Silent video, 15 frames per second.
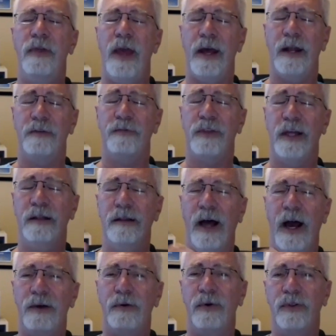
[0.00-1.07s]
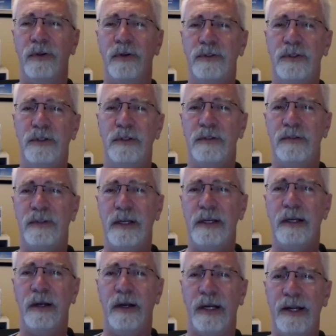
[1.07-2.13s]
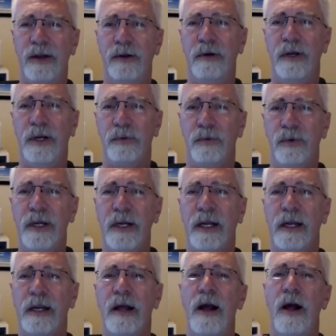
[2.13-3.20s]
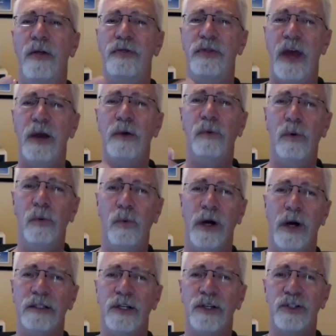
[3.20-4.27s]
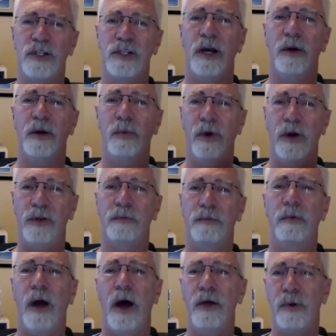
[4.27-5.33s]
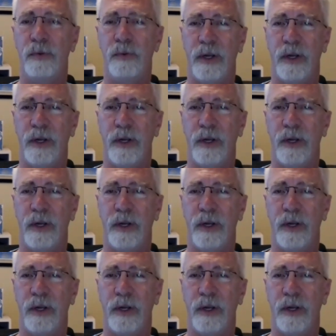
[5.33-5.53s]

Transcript: and if they like what they're seeing and hearing and reading, they will want to share it with other